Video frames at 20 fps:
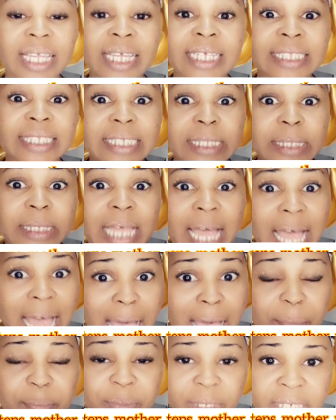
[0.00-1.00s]
Things are
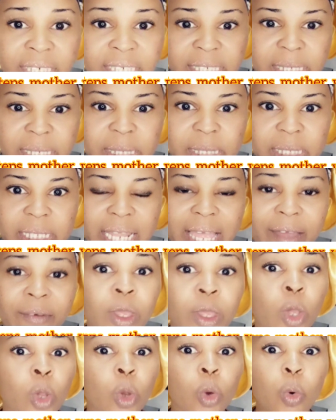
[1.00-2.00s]
happening in this life.
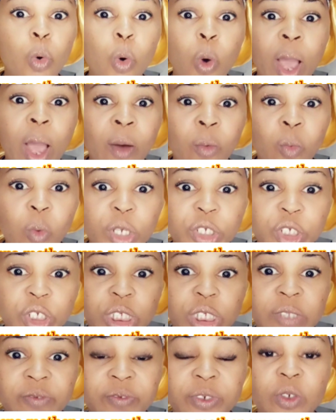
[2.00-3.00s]
Go and watch
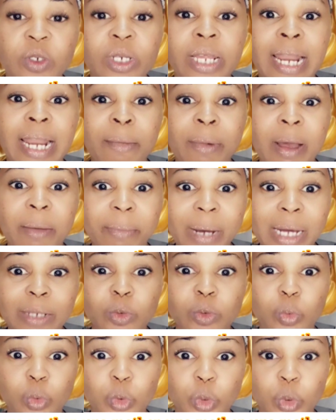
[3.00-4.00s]
this video that I'm
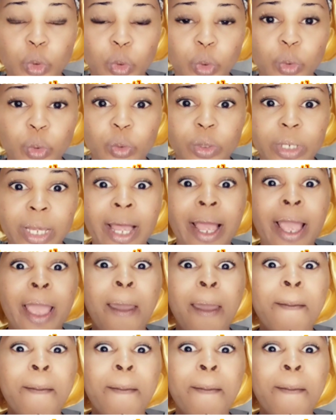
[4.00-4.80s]
about to show you now.